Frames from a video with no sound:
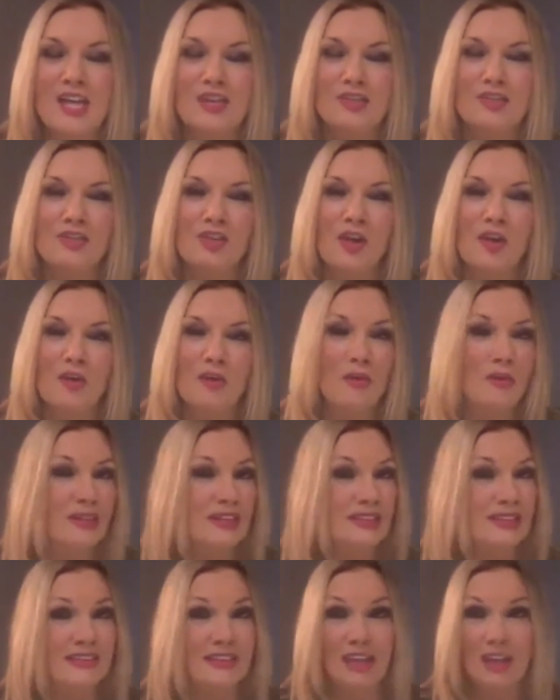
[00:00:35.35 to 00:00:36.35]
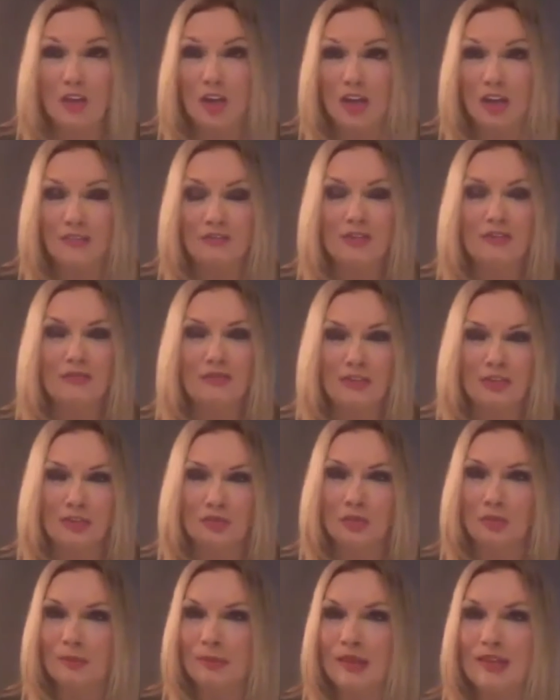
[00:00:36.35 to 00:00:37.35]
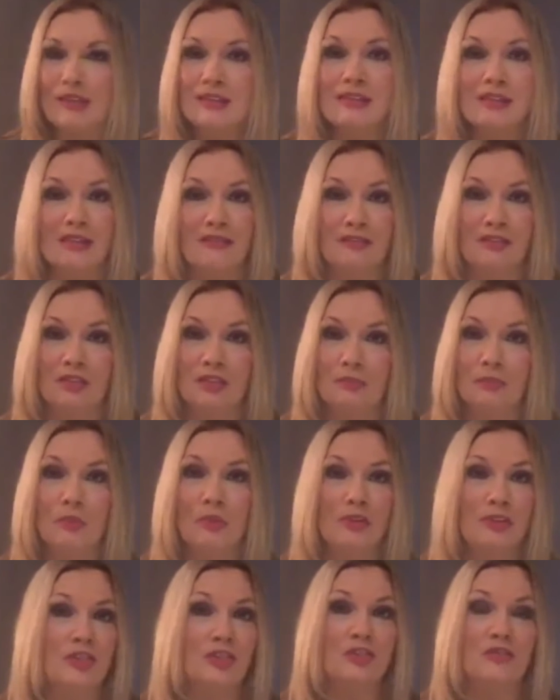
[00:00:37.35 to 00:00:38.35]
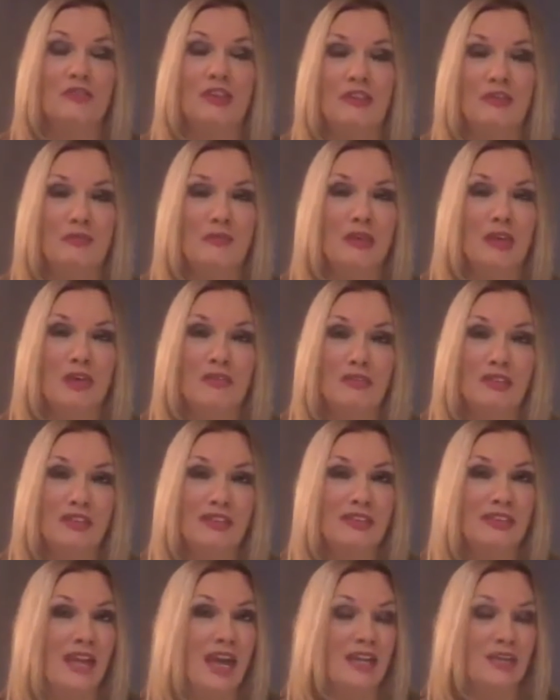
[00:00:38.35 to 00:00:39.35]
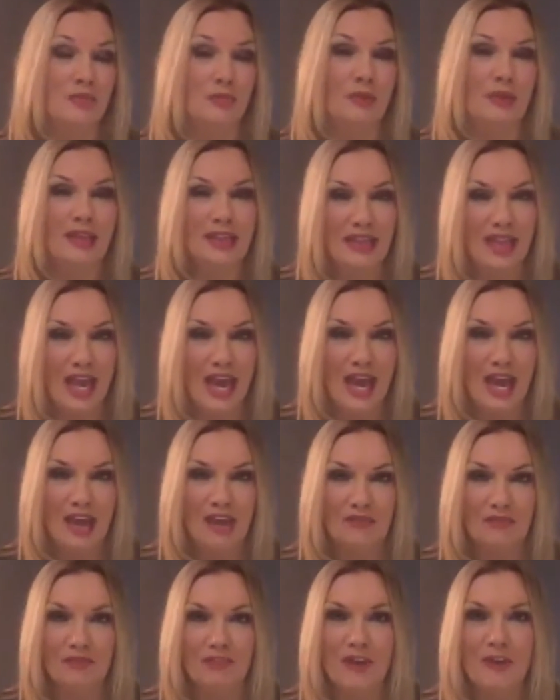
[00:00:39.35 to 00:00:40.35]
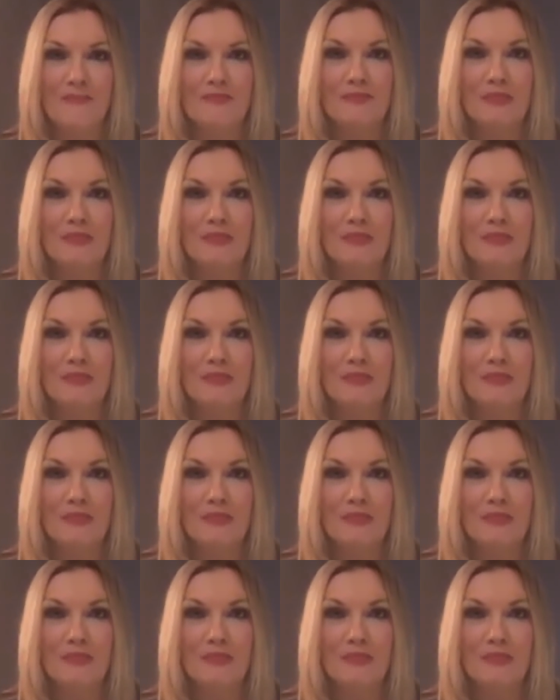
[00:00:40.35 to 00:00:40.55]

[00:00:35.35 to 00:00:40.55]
So I wanted to thank all of you for the tremendous love and support that you've given me over this last week and a half.